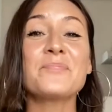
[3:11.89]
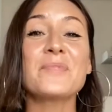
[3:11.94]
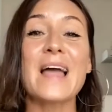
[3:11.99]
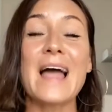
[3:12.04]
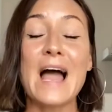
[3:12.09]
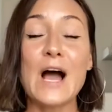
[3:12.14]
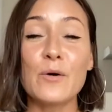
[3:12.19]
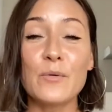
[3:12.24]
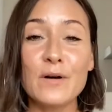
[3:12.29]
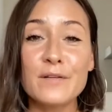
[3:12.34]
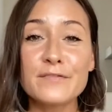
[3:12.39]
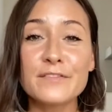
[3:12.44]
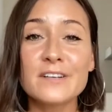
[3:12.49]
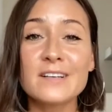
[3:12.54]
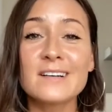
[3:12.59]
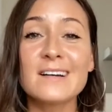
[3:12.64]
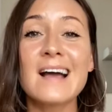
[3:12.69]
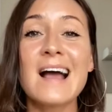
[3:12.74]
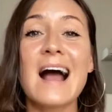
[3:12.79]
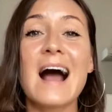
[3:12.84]

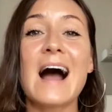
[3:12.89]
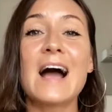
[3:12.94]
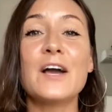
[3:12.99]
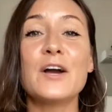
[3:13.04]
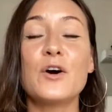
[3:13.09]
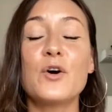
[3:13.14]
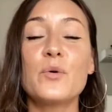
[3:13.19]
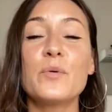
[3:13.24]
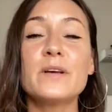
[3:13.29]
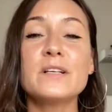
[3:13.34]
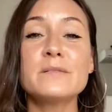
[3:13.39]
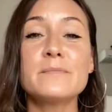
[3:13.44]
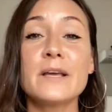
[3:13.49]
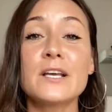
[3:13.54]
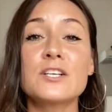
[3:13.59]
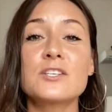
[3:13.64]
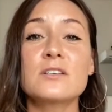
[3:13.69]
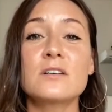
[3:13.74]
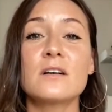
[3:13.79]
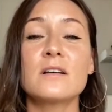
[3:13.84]
However, I always
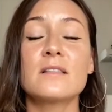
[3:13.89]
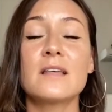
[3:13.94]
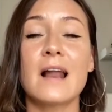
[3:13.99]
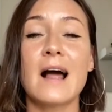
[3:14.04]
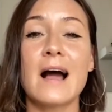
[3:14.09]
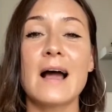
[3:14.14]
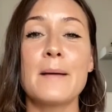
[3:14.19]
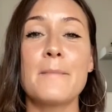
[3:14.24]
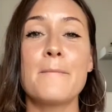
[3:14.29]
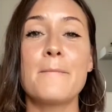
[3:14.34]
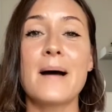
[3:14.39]
make sure that I